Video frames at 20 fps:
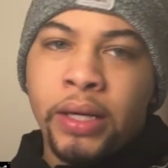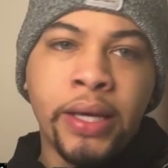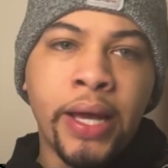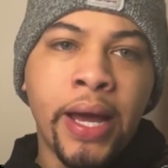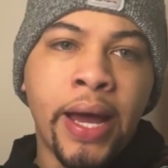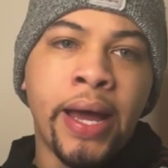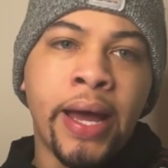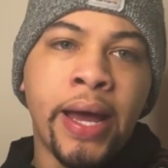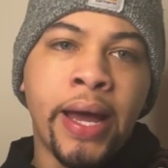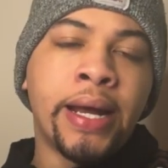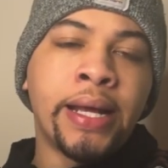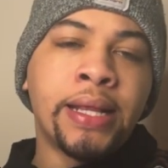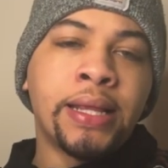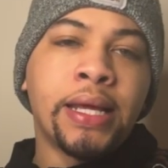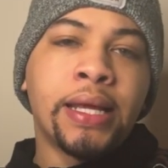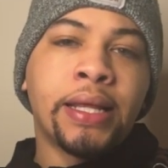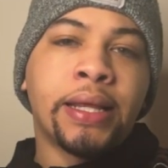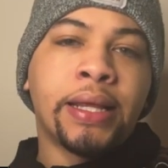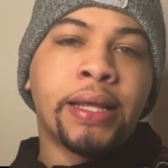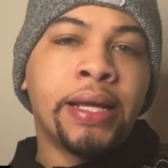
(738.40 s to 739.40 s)
Yeah, and I
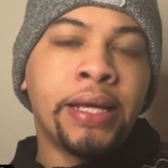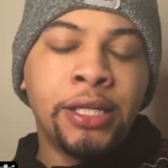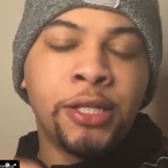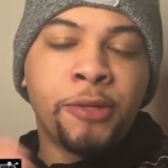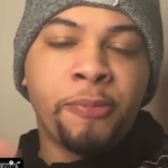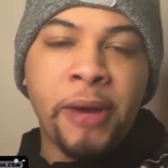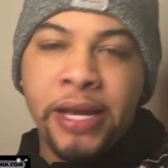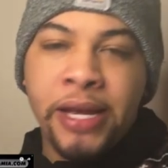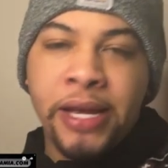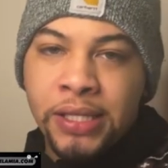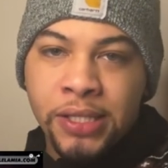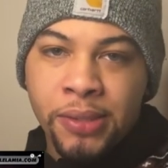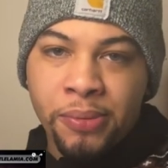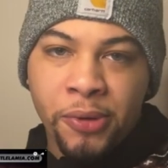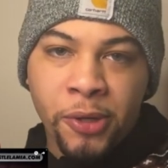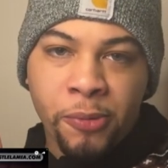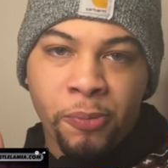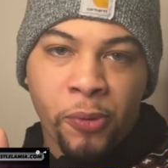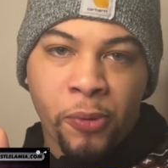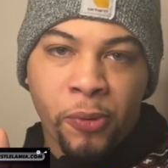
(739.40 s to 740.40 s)
think that he's making some
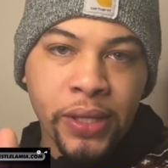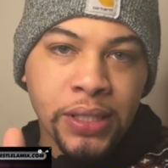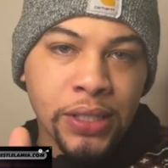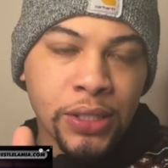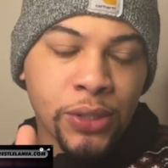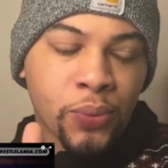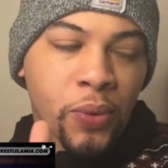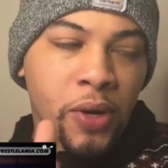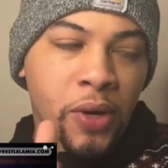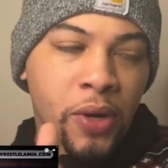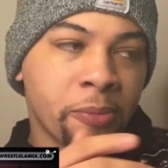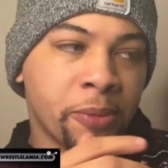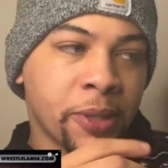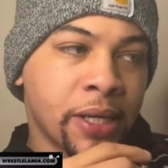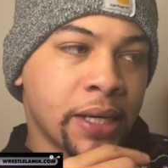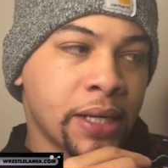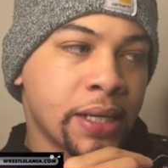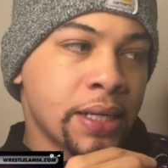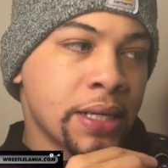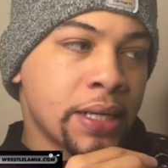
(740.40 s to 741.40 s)
good points as well,
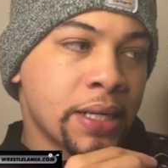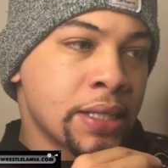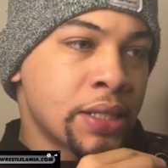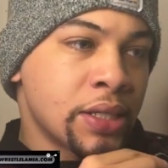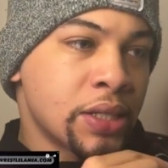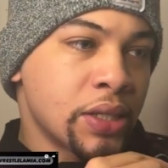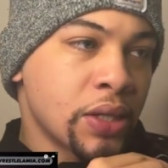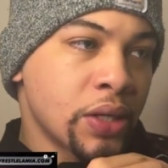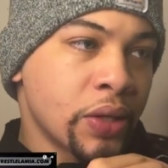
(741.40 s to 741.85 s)
because